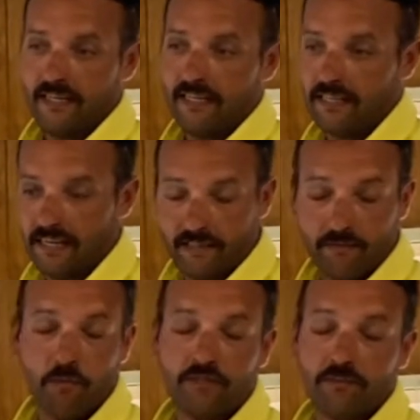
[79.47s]
and then
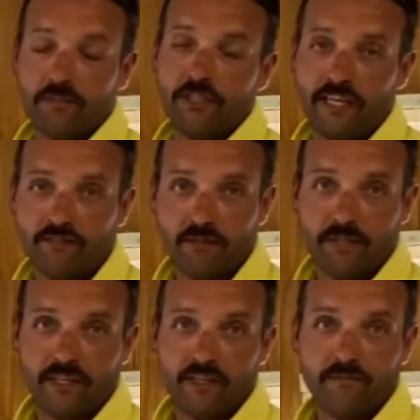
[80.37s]
it moves up the chain
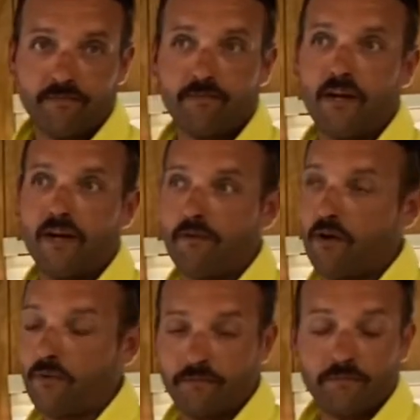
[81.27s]
from there and um,
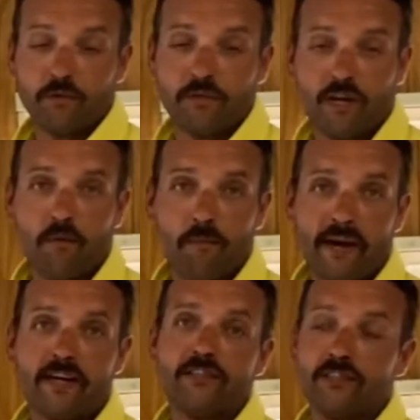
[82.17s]
all the way up to a call
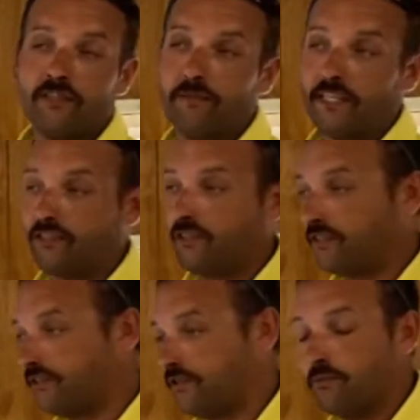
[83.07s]
manager to make sure
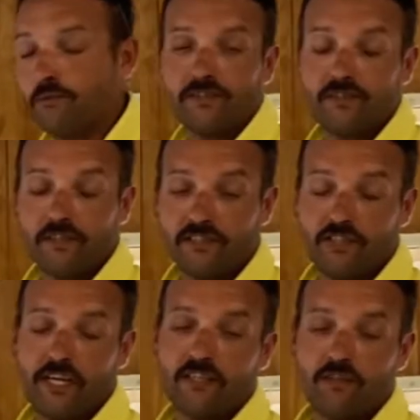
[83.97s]
it's numerous,
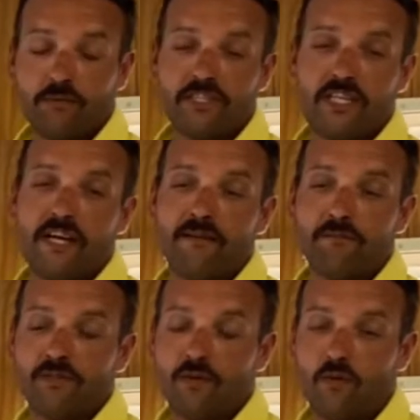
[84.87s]
it's checked numerous
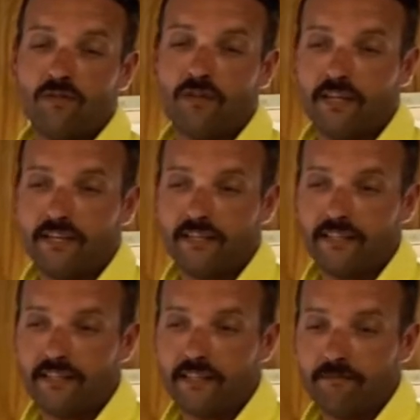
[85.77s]
times over
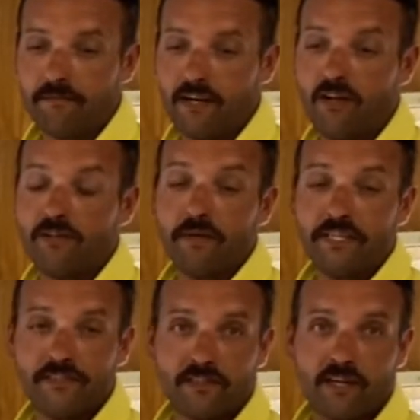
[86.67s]
and um, that all the
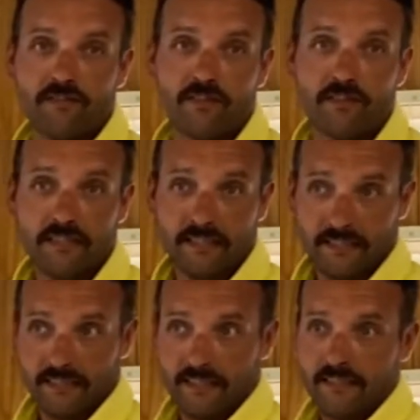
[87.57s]
bases are covered.
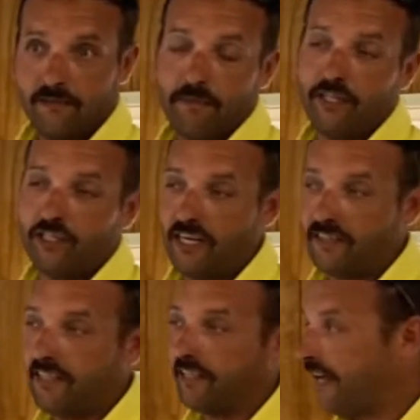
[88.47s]
It's a peer
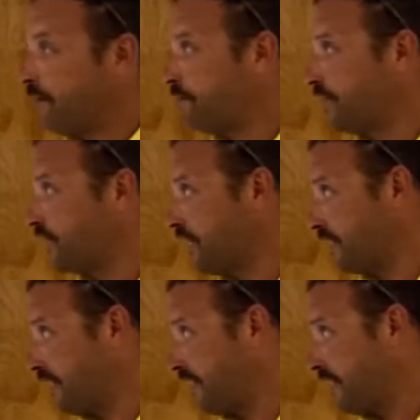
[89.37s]
check that I
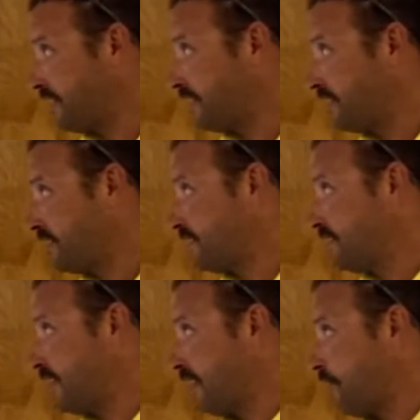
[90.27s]
appreciate and
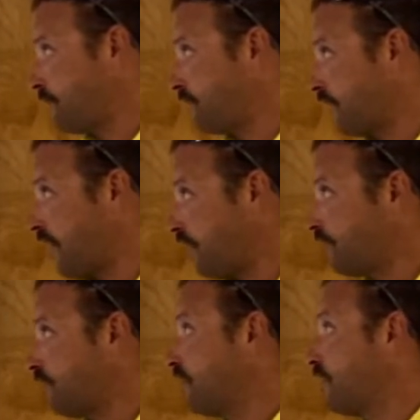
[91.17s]
it helps
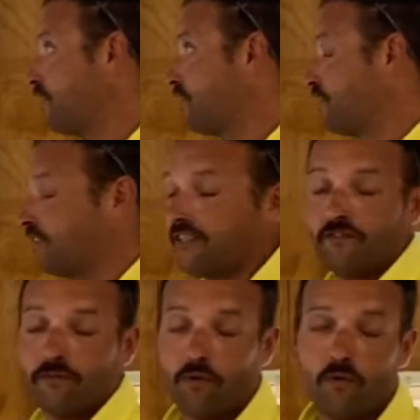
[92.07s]
us
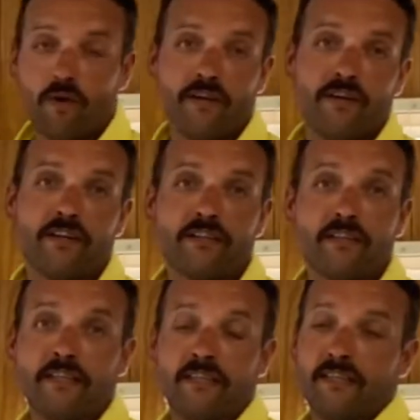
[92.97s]
successfully pull wire
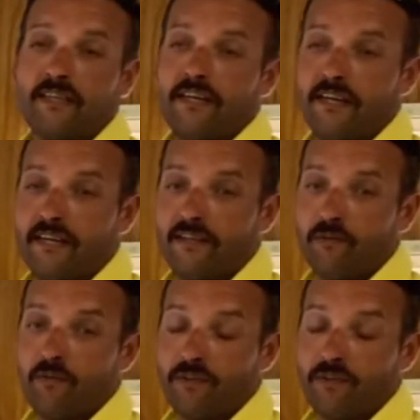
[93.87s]
in and